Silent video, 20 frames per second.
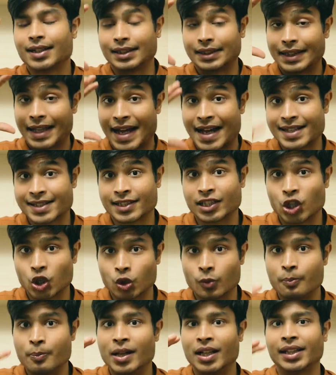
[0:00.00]

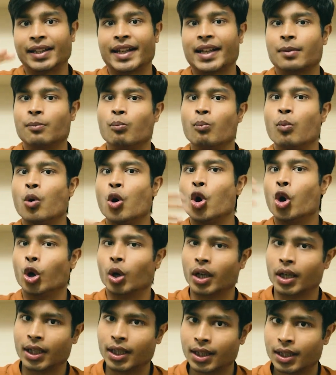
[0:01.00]
Laszlo building
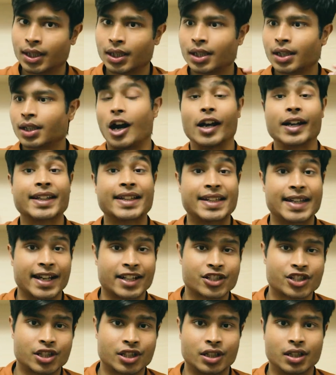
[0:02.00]
more
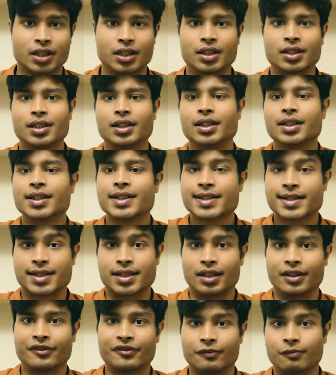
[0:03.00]
architecture
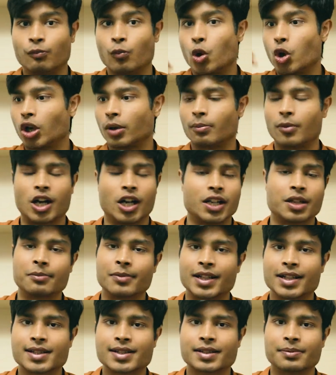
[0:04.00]
stuff, more
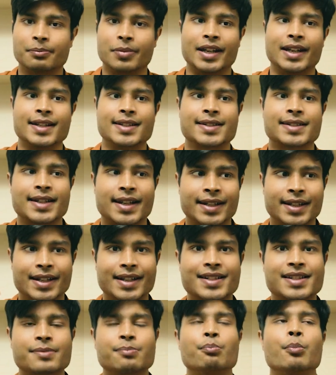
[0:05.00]
monuments, but instead it's